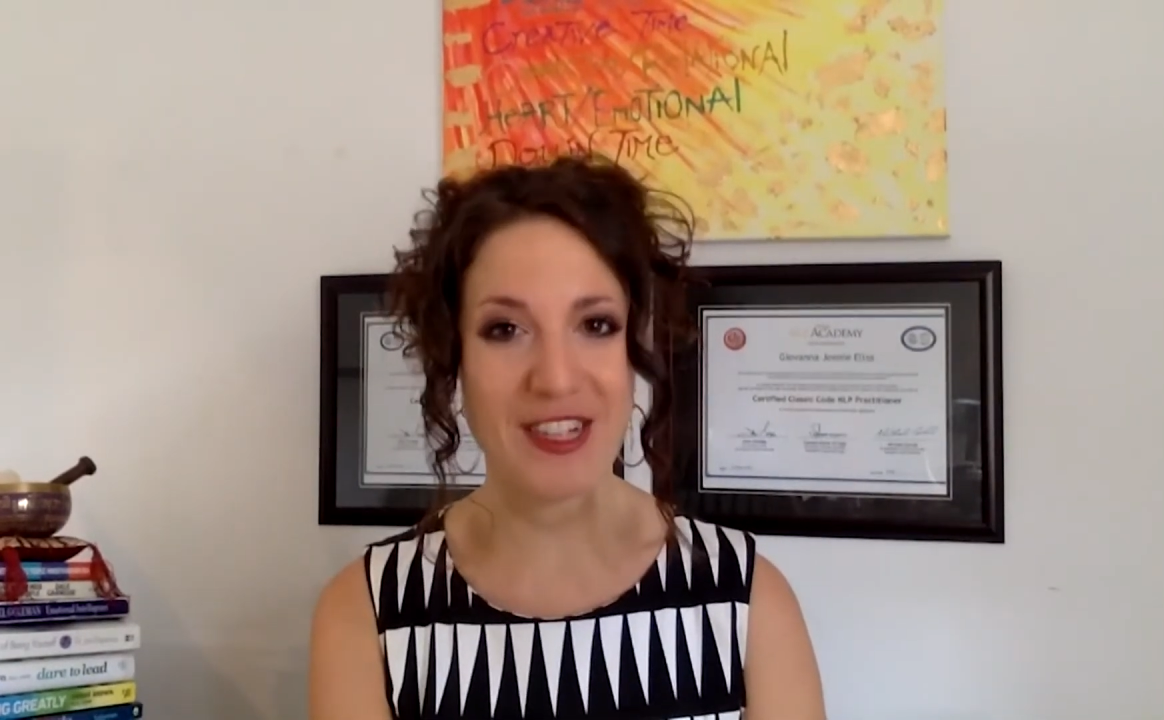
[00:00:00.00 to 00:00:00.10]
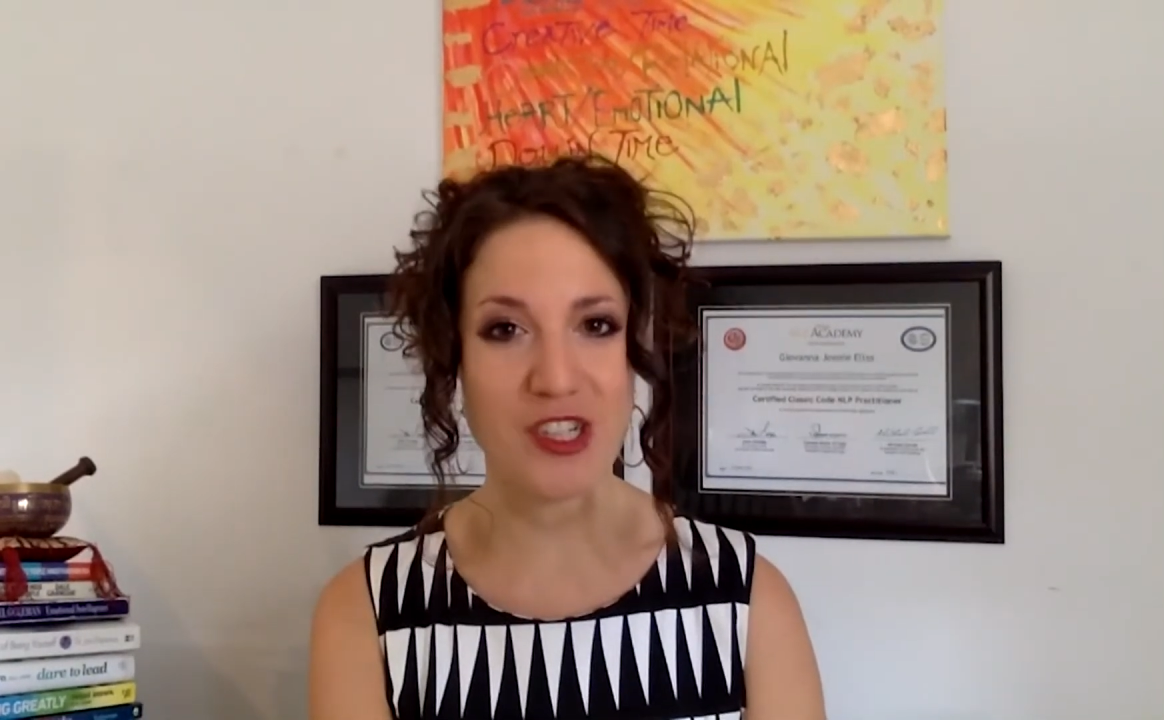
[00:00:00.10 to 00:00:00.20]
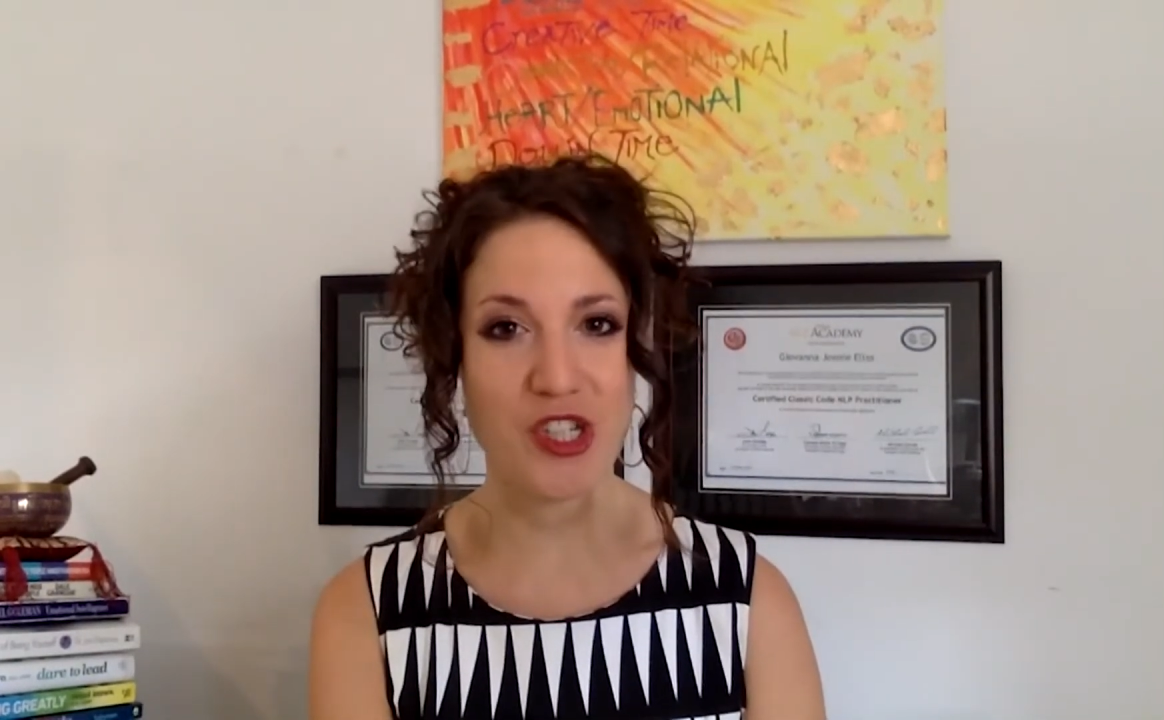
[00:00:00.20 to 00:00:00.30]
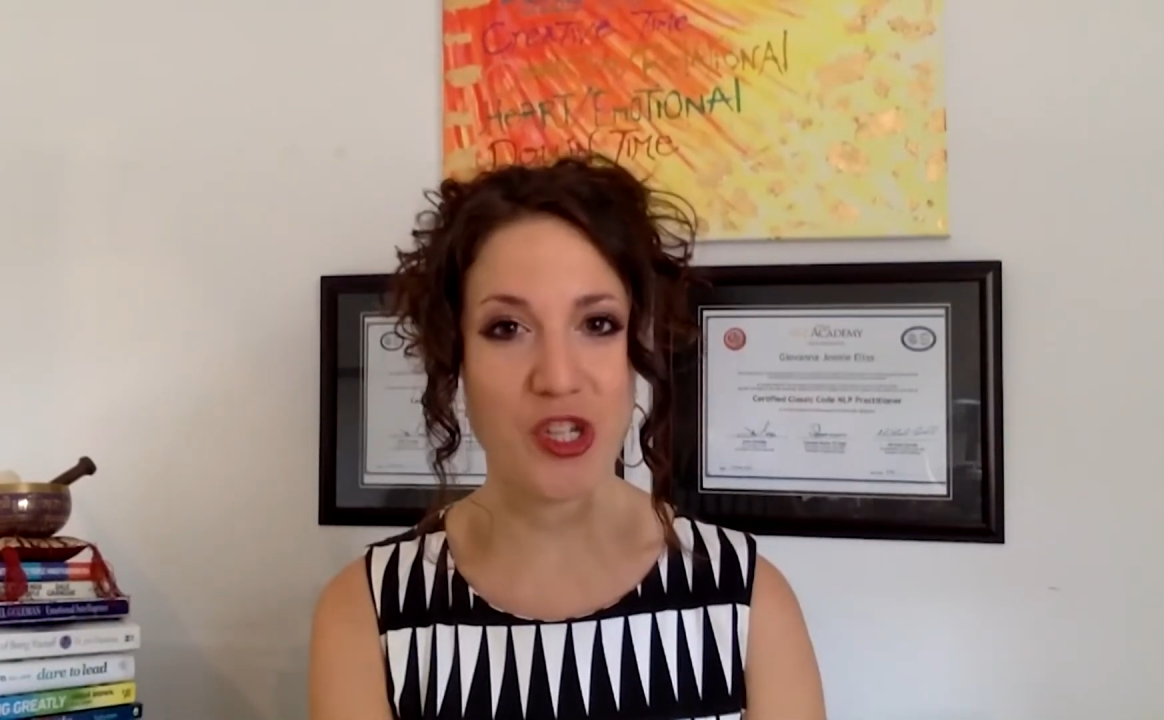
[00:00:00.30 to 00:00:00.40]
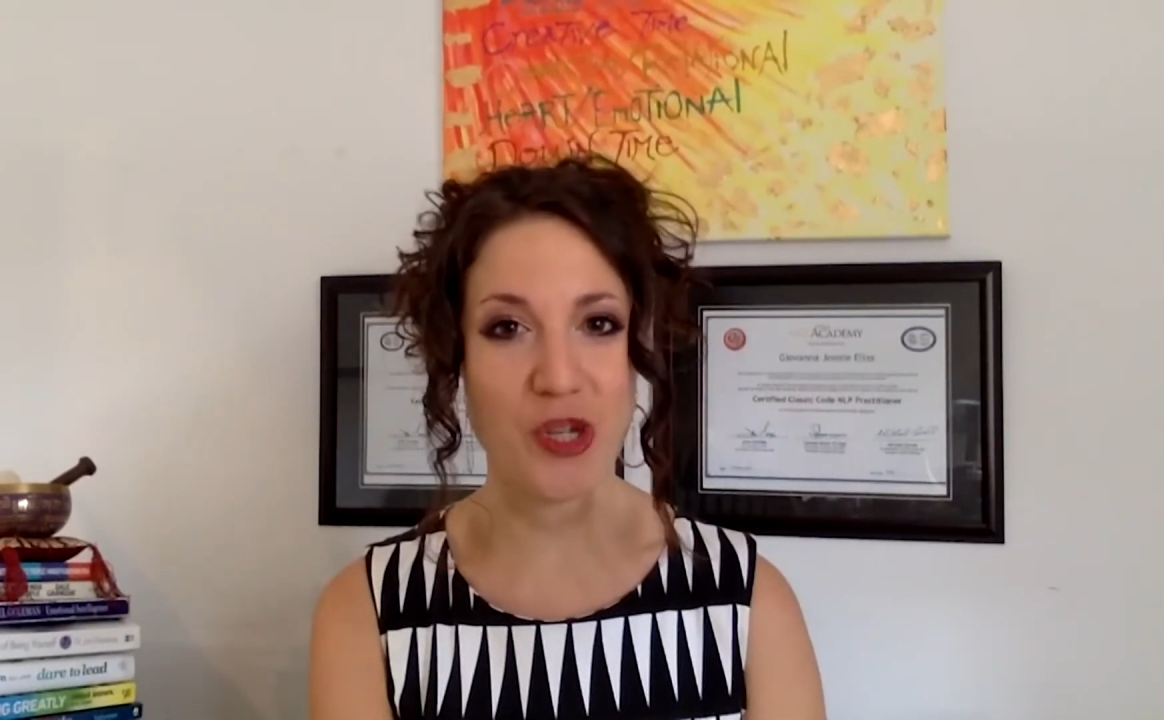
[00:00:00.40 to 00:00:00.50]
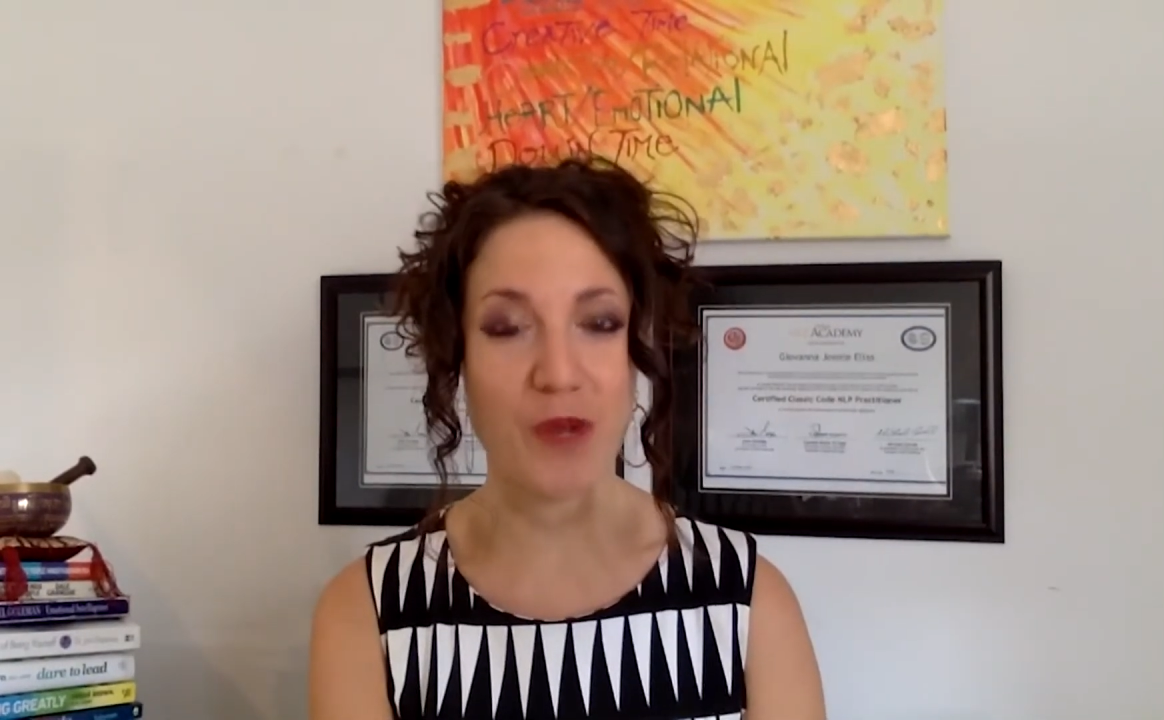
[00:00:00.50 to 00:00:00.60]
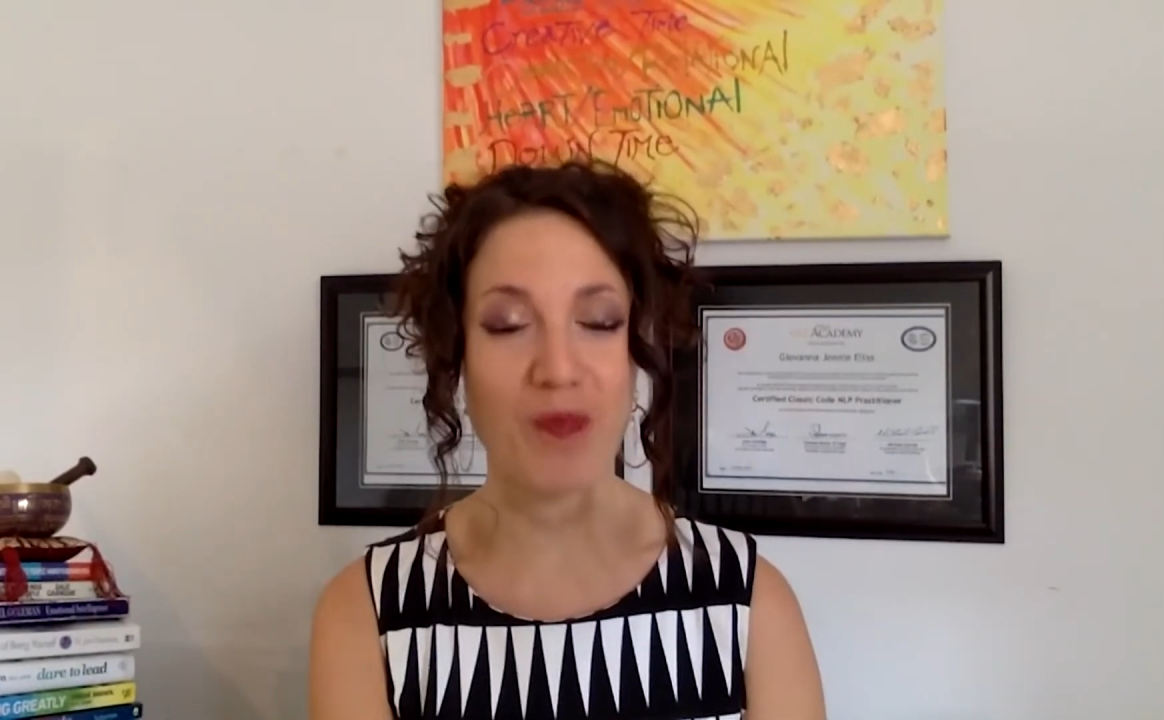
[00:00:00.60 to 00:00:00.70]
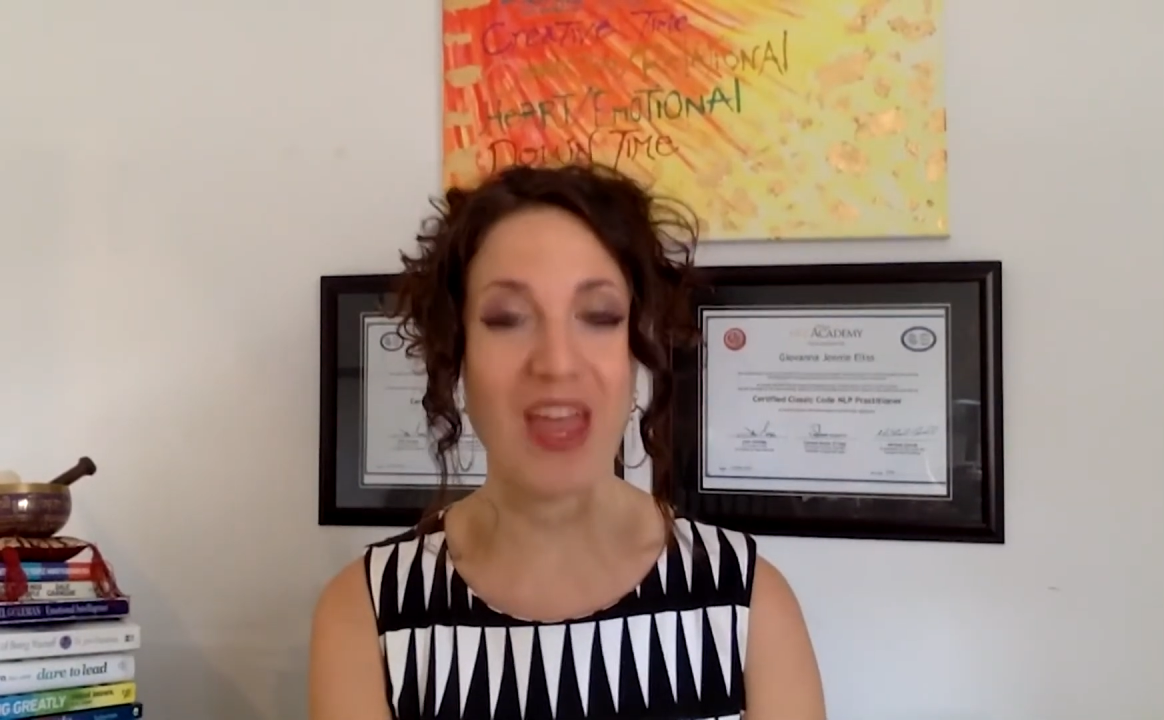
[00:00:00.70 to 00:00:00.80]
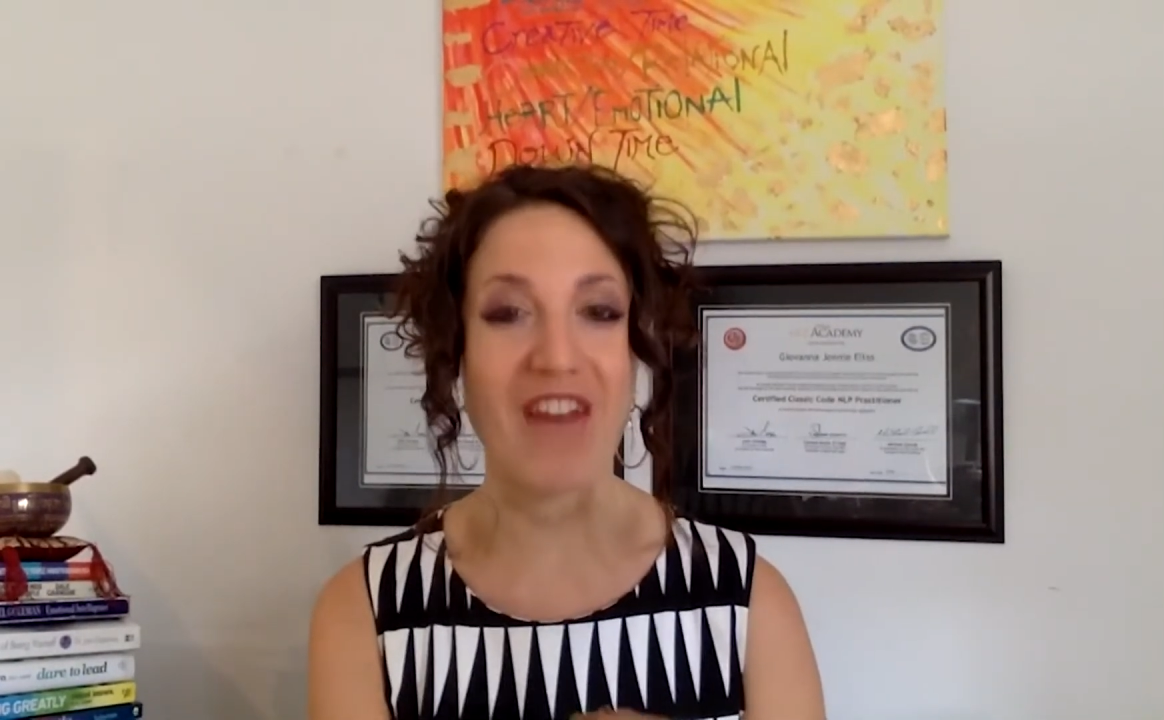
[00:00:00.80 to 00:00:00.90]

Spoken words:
into